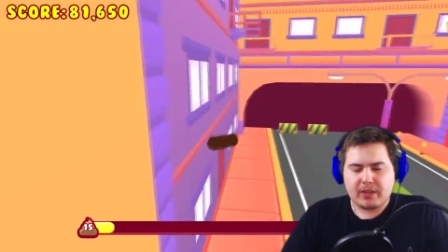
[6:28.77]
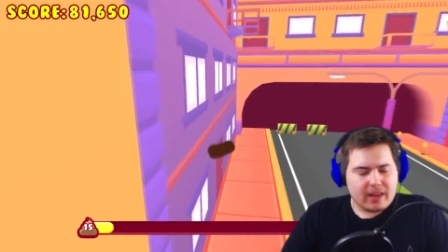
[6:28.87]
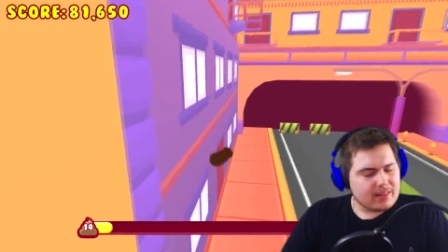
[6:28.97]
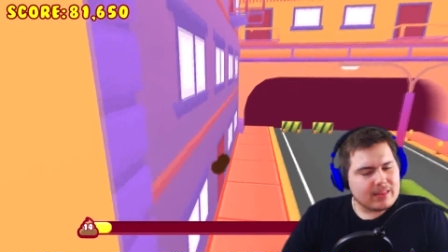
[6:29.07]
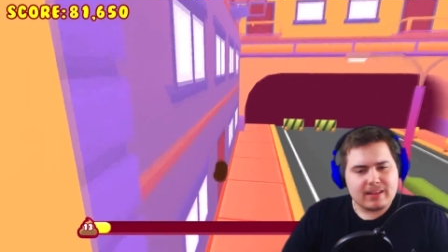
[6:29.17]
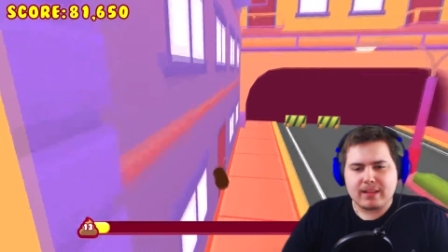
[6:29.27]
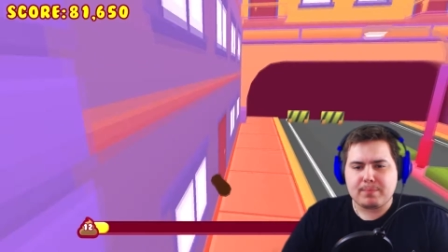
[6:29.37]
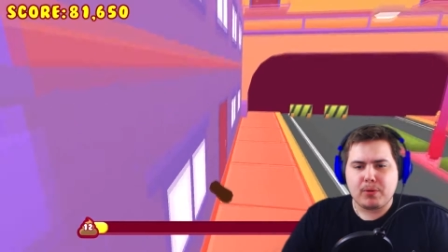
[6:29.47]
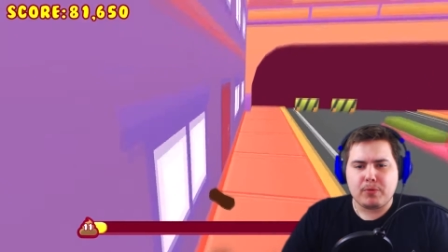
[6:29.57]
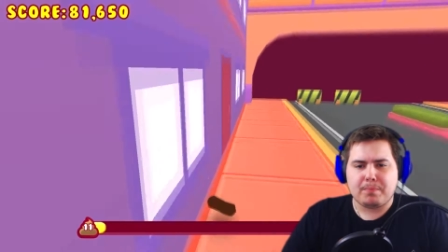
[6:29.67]
We gotta think
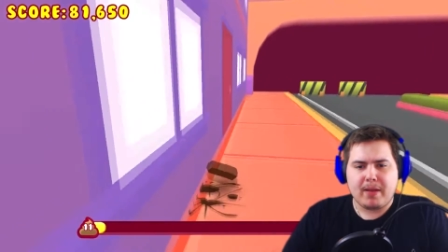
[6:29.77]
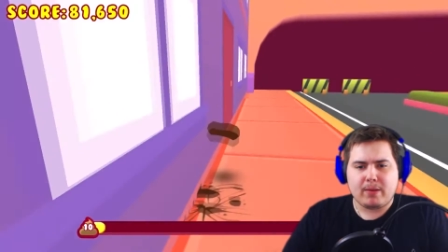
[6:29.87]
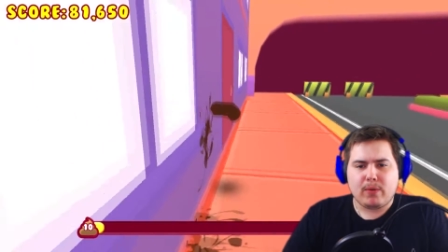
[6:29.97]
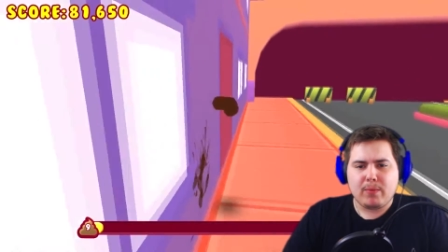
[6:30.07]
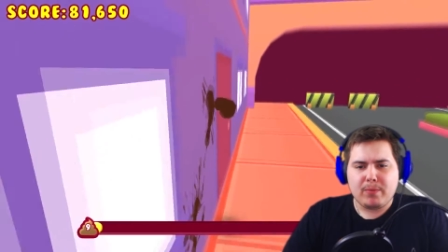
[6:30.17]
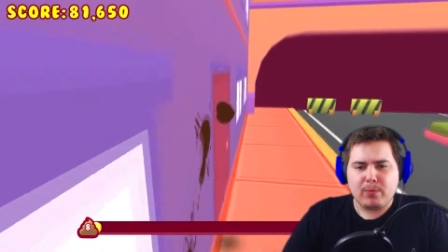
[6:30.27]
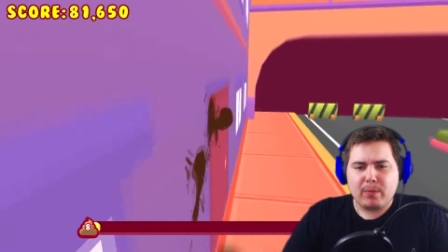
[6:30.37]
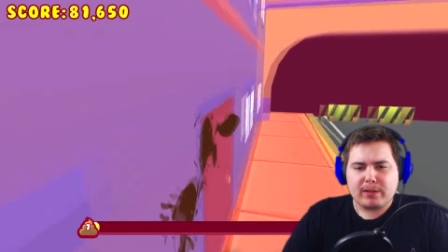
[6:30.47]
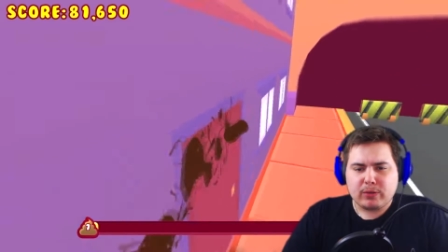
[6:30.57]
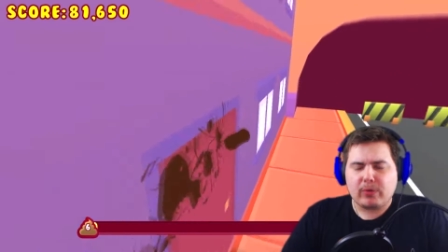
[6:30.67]
like poop, man. Where would,
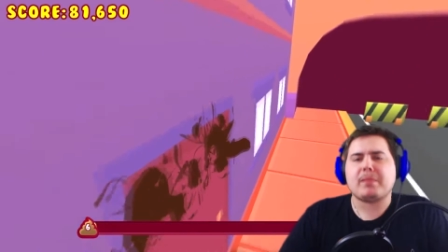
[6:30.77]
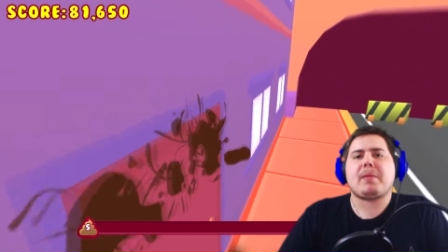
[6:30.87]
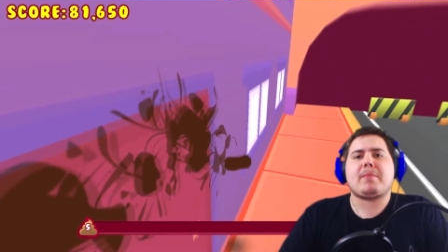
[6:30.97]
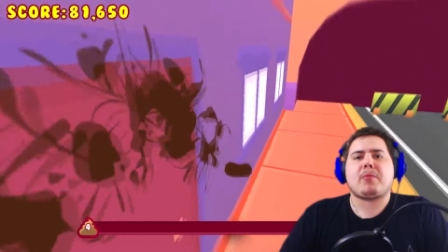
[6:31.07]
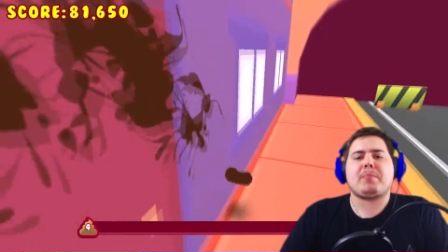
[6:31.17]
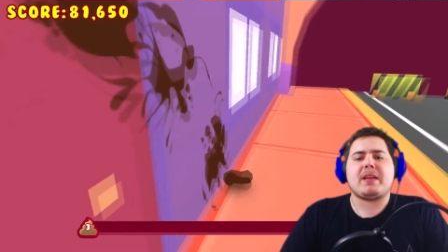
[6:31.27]
where would toilet paper